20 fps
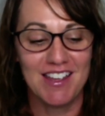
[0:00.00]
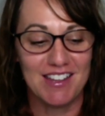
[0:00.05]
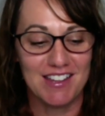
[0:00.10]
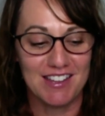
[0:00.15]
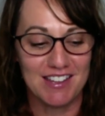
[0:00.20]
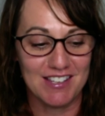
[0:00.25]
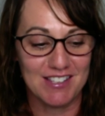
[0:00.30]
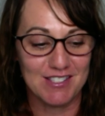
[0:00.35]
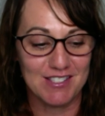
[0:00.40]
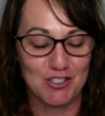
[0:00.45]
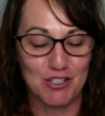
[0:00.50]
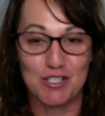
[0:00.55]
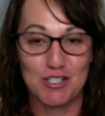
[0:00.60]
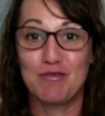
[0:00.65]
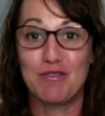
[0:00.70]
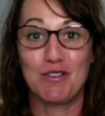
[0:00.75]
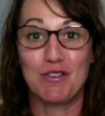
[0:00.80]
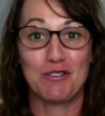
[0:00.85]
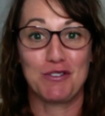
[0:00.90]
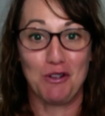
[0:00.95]
just
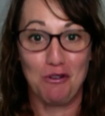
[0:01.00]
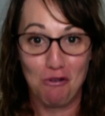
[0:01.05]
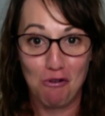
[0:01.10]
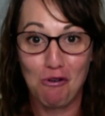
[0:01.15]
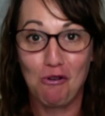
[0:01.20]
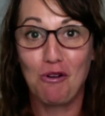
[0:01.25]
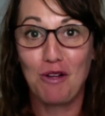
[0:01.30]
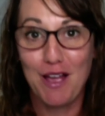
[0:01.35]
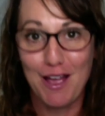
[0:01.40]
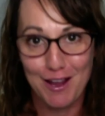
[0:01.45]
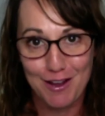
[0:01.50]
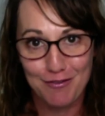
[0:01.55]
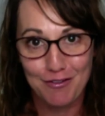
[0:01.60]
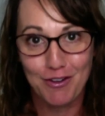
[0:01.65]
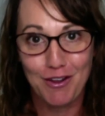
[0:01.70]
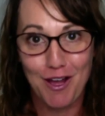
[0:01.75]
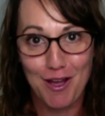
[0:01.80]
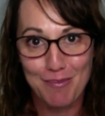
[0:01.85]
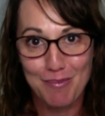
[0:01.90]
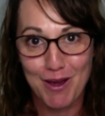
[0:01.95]
feels a whole heck of a
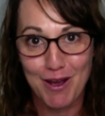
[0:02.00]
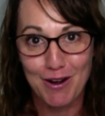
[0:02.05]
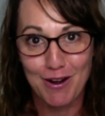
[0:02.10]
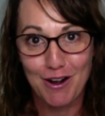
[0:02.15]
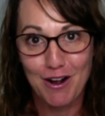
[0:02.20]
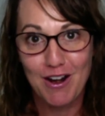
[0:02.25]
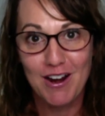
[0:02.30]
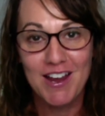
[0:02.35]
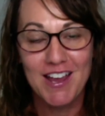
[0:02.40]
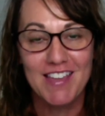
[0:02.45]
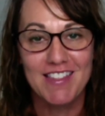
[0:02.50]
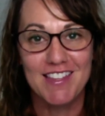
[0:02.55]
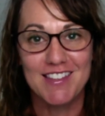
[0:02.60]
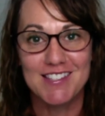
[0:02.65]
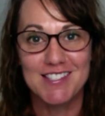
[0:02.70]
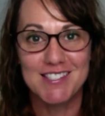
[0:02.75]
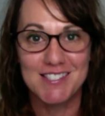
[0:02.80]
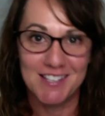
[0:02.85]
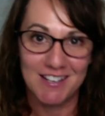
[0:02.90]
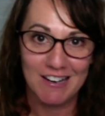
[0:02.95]
lot better than
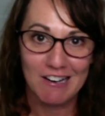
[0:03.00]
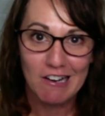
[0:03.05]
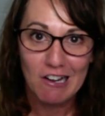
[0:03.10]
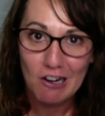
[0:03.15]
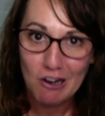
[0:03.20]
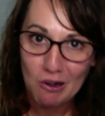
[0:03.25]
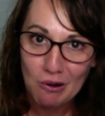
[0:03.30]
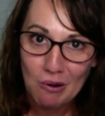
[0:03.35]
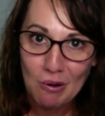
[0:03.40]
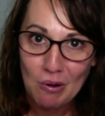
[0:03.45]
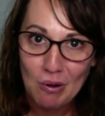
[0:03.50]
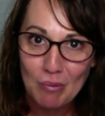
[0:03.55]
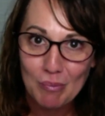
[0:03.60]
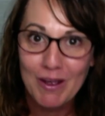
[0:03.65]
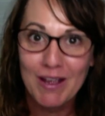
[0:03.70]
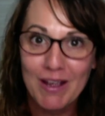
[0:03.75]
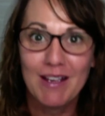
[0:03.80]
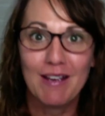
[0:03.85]
sitting at home